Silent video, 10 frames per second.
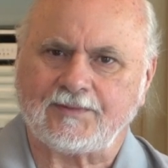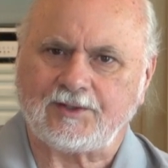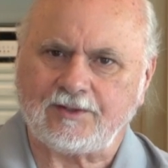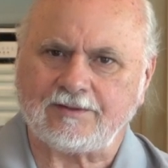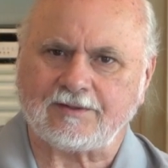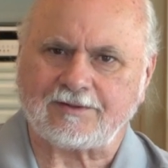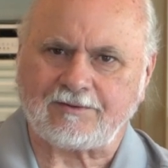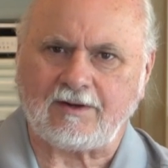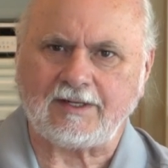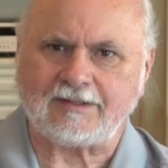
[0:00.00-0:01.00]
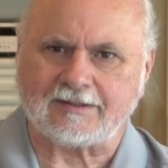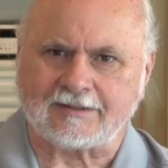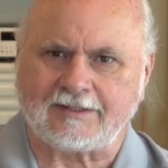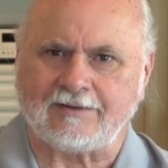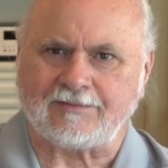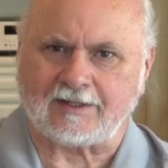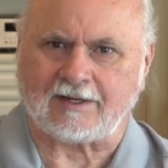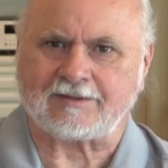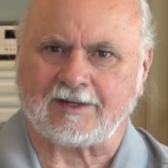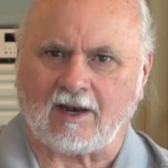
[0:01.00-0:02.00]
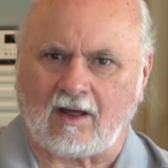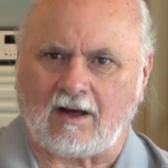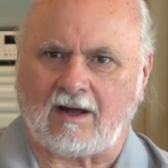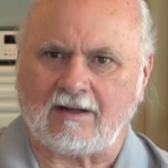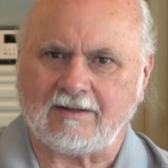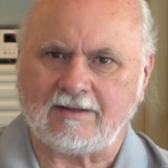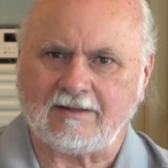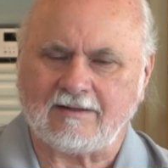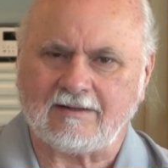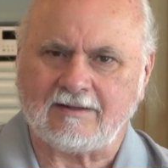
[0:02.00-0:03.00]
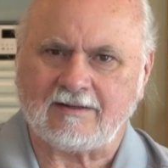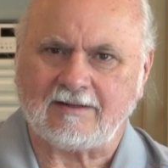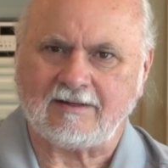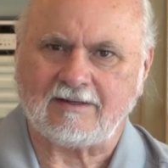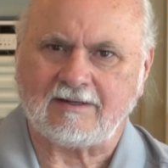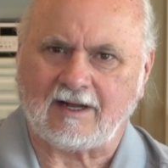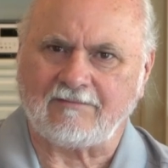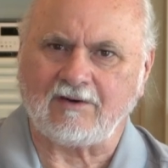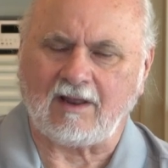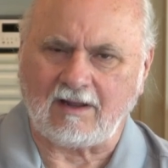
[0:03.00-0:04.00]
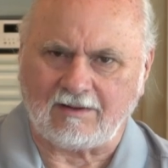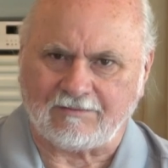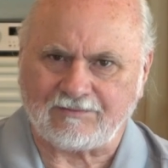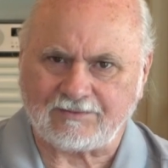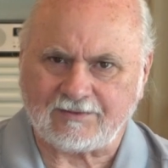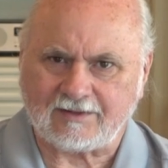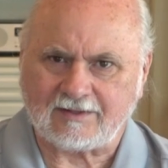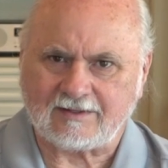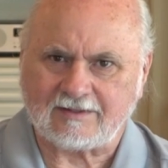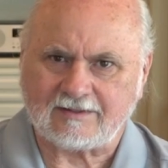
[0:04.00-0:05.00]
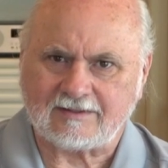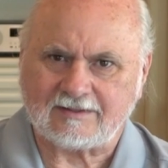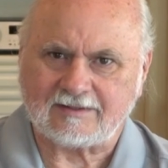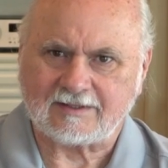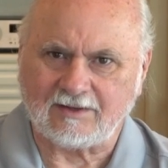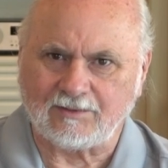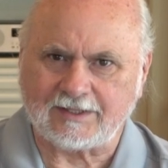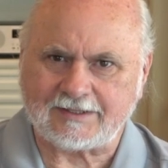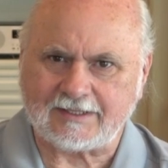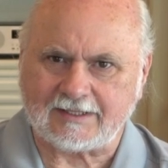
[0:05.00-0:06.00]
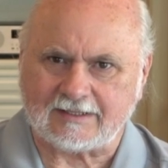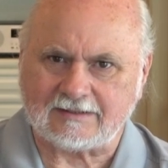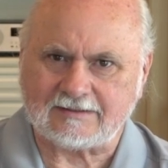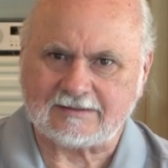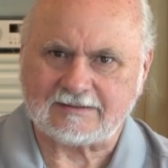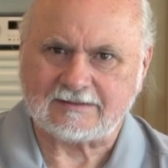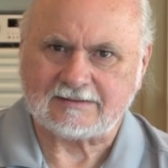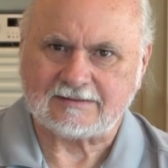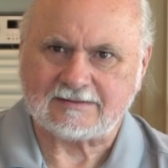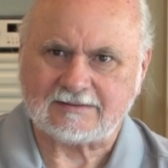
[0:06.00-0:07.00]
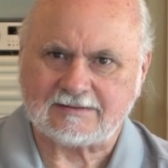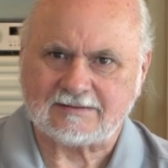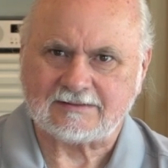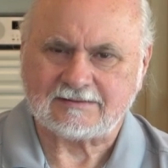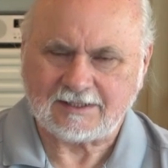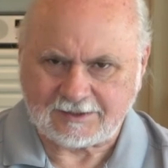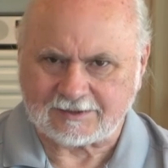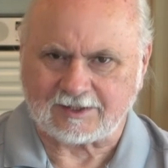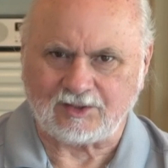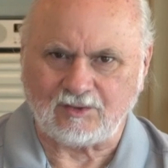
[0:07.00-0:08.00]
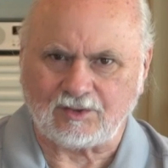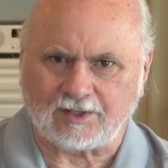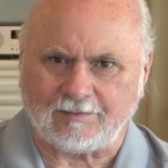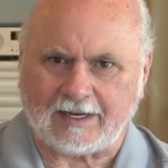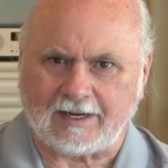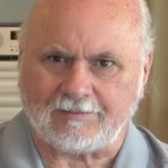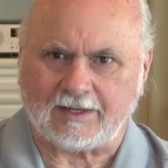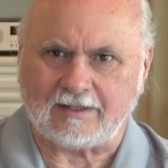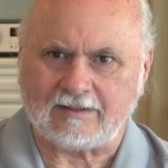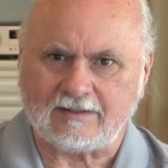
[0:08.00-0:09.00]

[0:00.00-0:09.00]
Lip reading: Jesus Christ has given us a law of love. Can we see it? This is a new commandment.